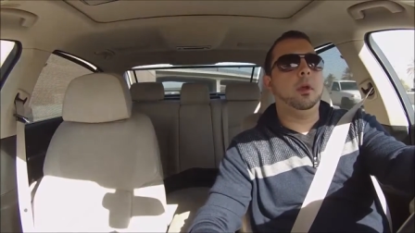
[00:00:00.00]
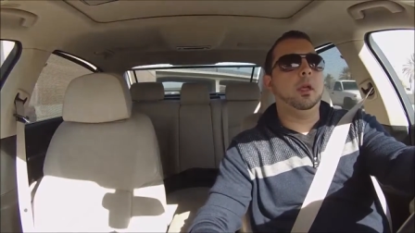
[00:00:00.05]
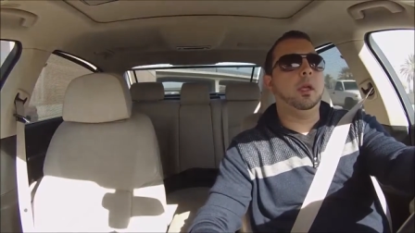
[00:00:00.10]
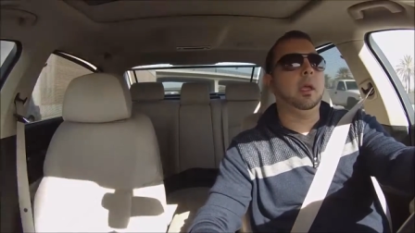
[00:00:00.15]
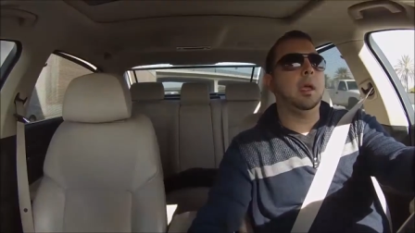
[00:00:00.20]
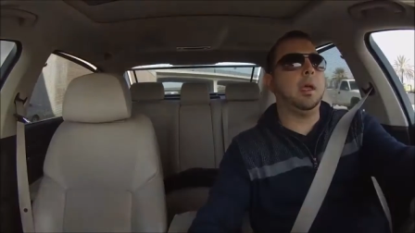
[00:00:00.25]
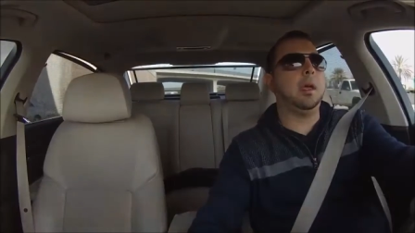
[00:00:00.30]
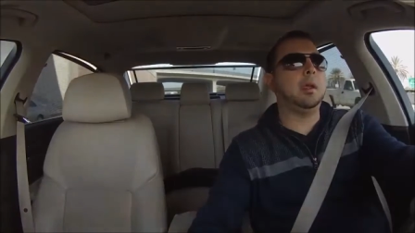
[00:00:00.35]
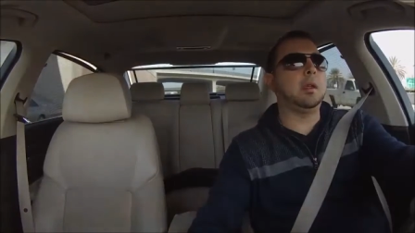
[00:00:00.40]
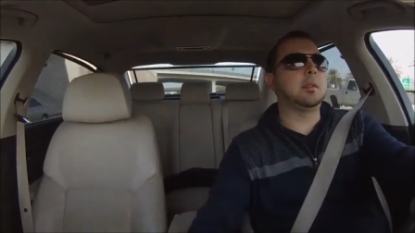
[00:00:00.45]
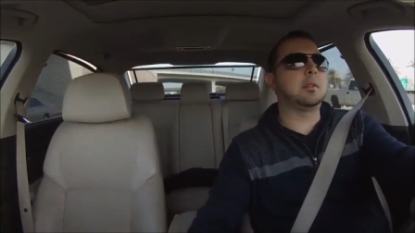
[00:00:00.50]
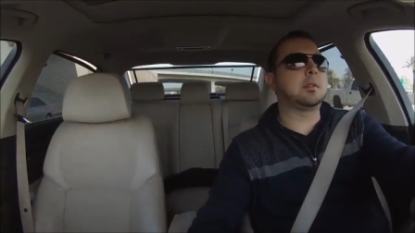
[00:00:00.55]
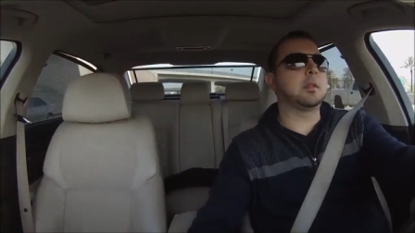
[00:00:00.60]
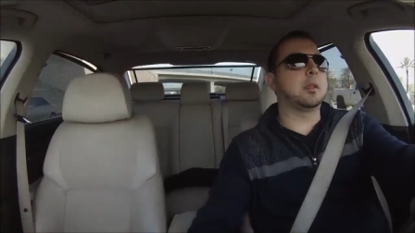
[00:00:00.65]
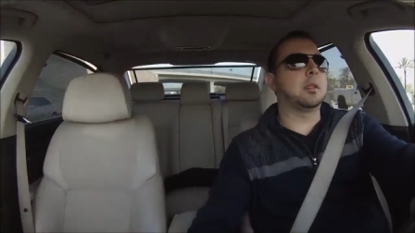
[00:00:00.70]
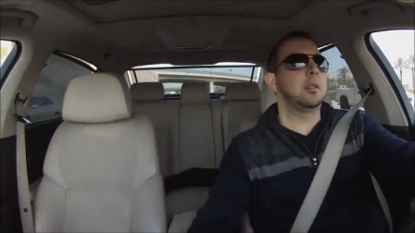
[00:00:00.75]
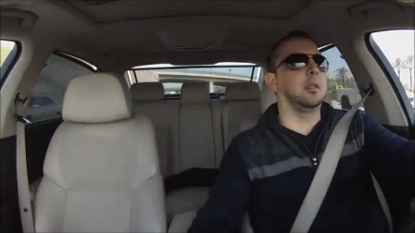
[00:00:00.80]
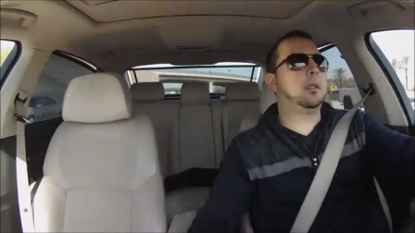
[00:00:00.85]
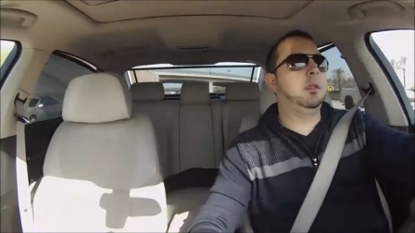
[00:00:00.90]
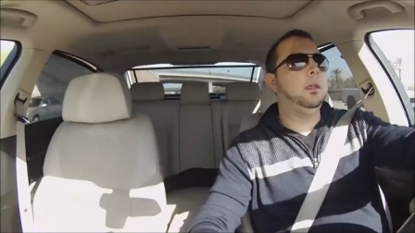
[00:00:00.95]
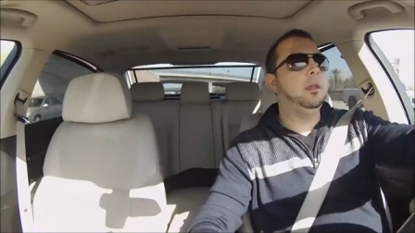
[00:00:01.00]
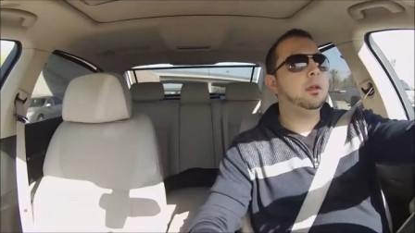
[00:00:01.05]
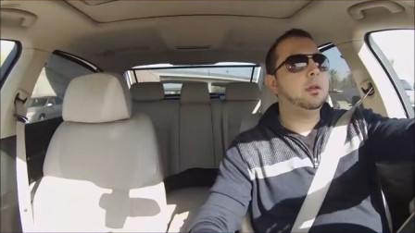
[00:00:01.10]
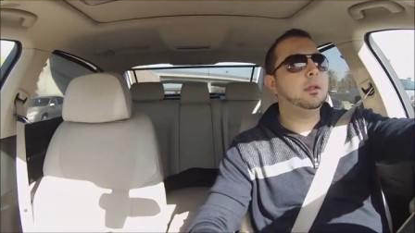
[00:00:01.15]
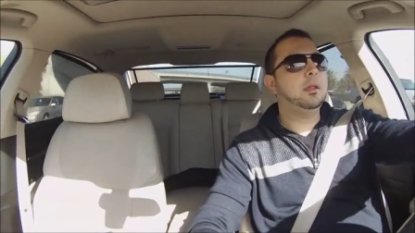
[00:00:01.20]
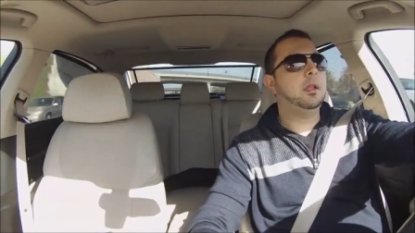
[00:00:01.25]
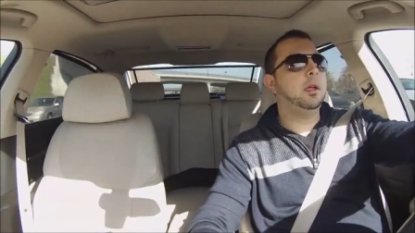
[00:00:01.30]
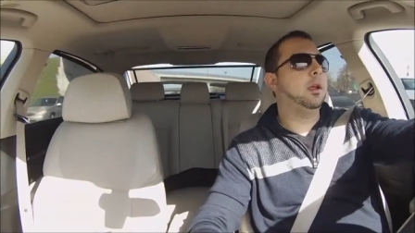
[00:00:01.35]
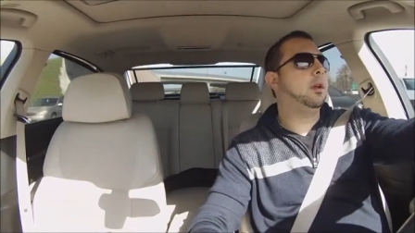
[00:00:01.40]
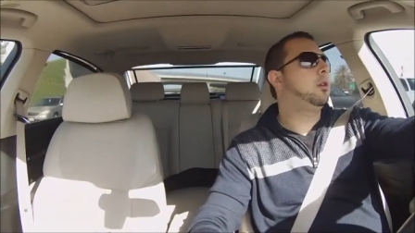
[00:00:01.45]
Again, it's
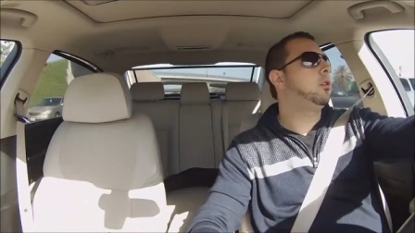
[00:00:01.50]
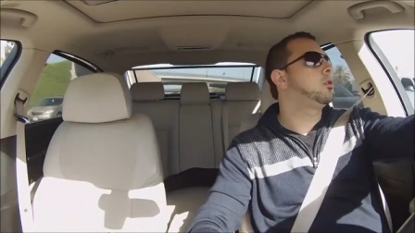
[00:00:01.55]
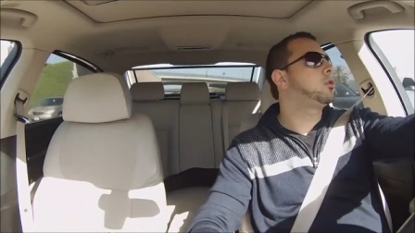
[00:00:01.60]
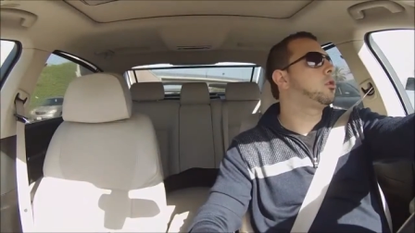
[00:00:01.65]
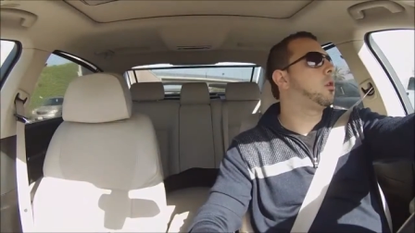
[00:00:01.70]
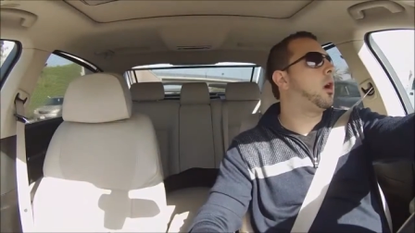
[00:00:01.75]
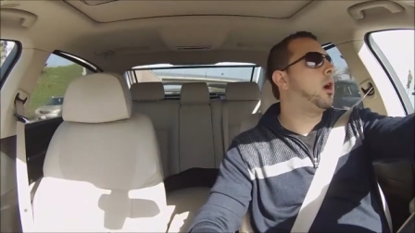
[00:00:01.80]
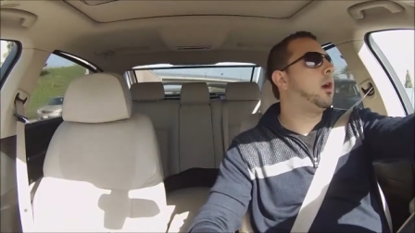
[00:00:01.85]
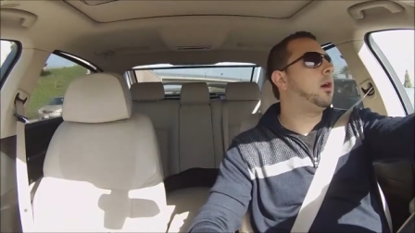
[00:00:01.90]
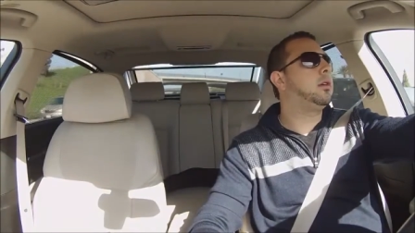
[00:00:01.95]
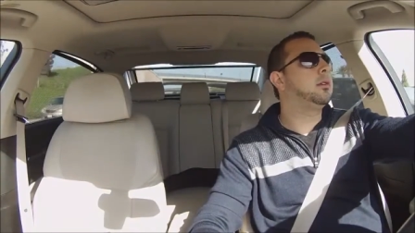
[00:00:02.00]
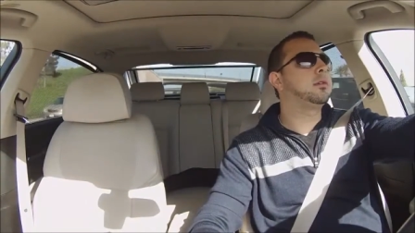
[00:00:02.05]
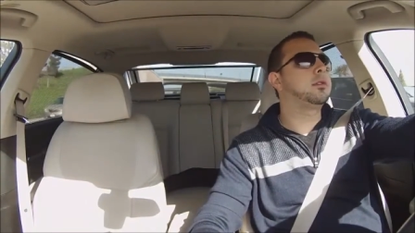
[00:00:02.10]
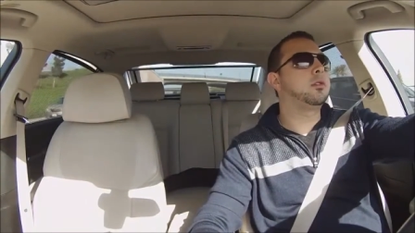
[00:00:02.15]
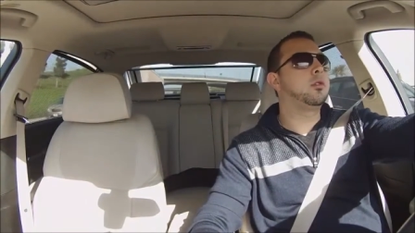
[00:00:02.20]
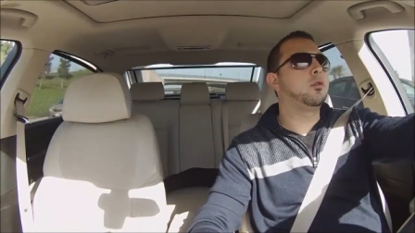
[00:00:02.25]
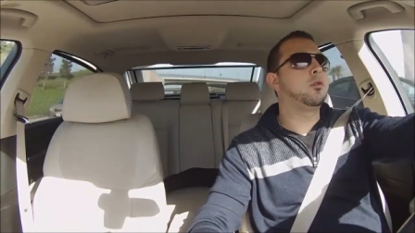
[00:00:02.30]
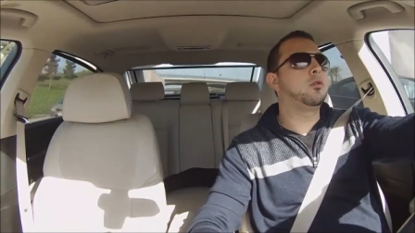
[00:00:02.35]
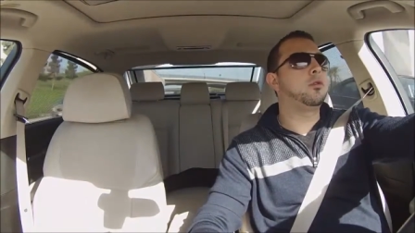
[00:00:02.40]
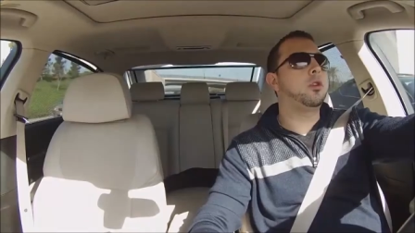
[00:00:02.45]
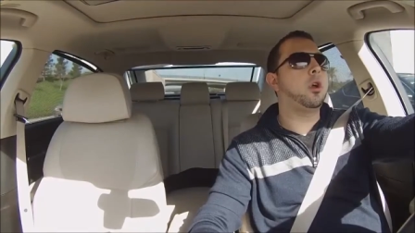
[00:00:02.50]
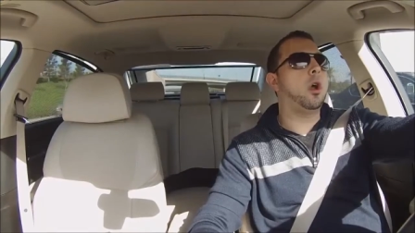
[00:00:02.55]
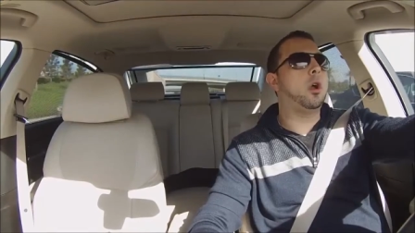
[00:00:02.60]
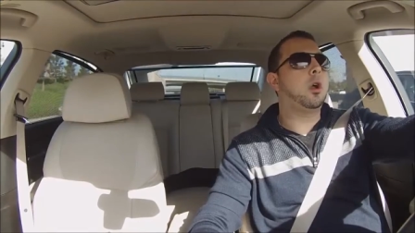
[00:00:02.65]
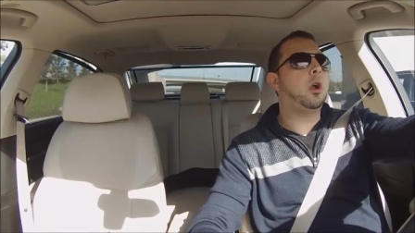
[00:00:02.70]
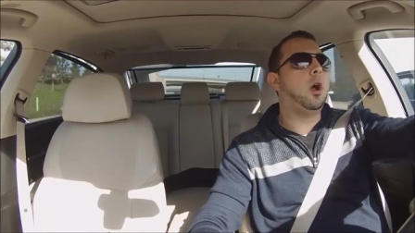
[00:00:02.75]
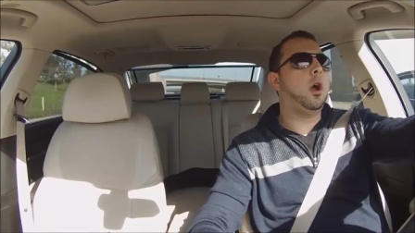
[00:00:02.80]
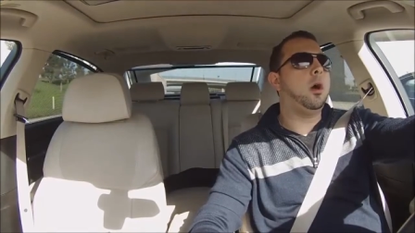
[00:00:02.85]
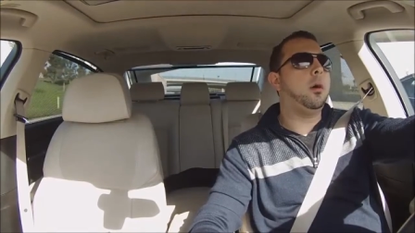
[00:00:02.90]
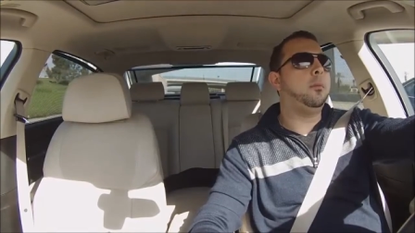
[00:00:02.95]

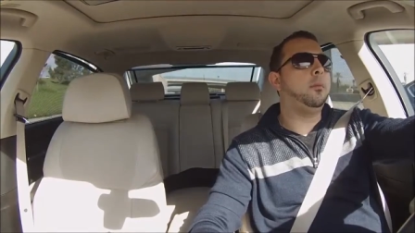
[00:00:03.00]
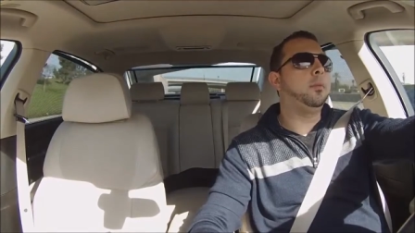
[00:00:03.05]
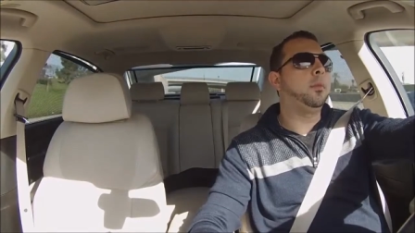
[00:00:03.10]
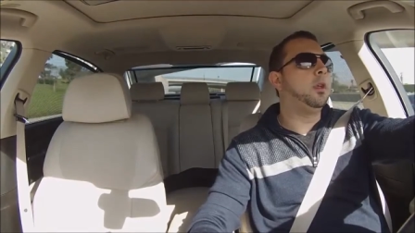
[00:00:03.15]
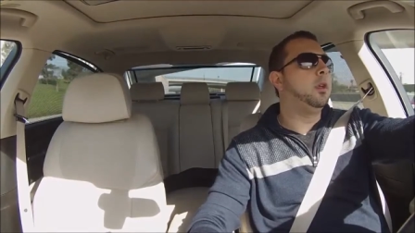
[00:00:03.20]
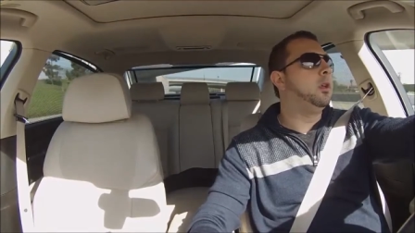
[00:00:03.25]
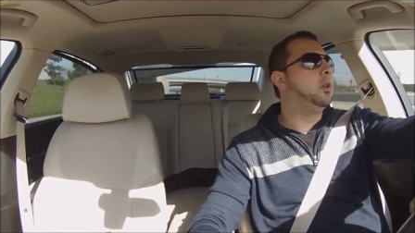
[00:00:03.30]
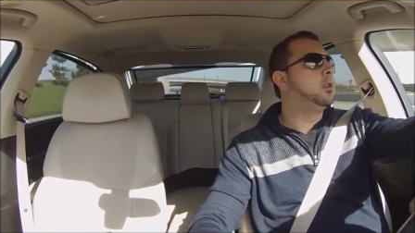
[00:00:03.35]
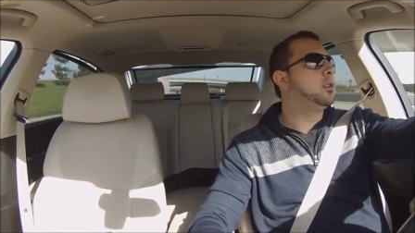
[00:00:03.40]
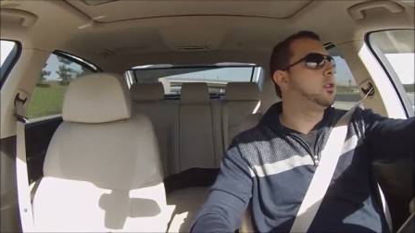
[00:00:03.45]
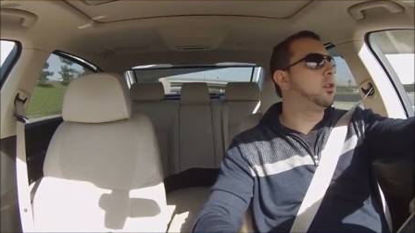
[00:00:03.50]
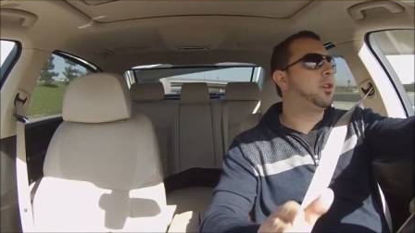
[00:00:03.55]
theclinicaltrialsguru.com.